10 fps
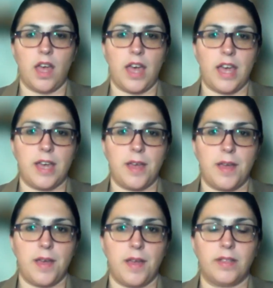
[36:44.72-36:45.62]

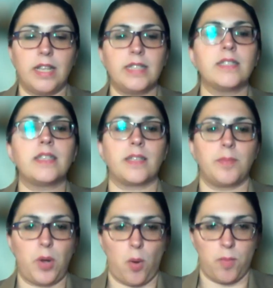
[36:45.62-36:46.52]
uh, digital
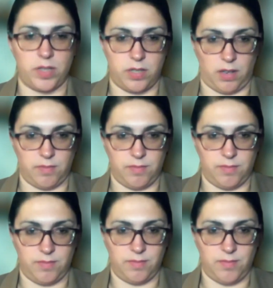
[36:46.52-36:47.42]
diplomacy.
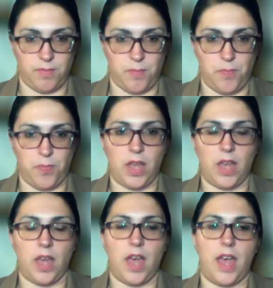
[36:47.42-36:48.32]

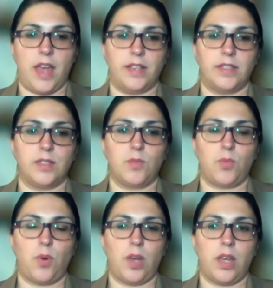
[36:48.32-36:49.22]
And
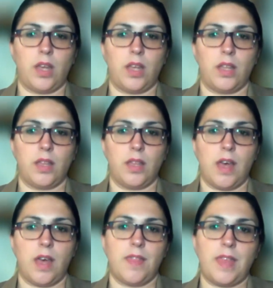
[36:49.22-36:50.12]
we
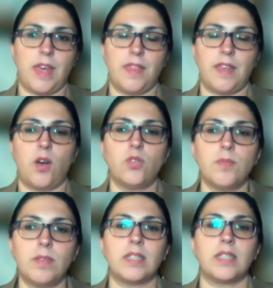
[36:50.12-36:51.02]
the, the
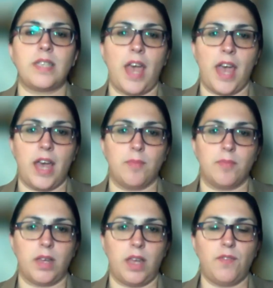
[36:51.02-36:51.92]
concept is the
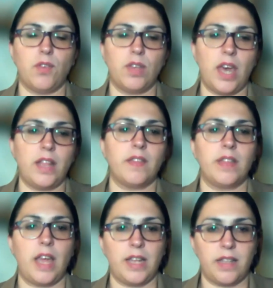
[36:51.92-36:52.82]
same. If you get the
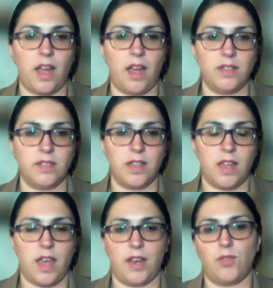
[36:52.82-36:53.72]
data
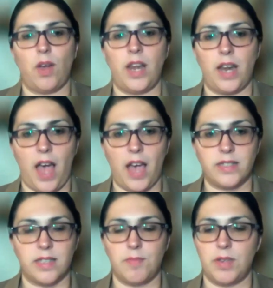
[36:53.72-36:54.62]
and you
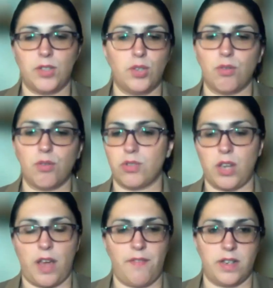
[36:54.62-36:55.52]
analyze them and you
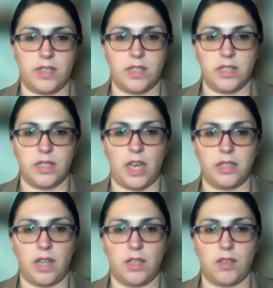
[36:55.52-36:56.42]
cross-reference this
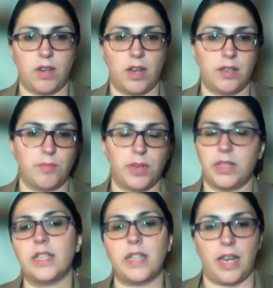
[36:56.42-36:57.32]
data, you can
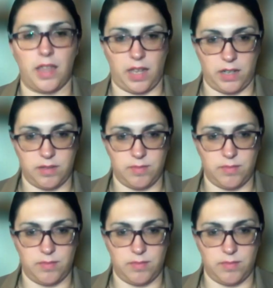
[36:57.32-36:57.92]
predict anything.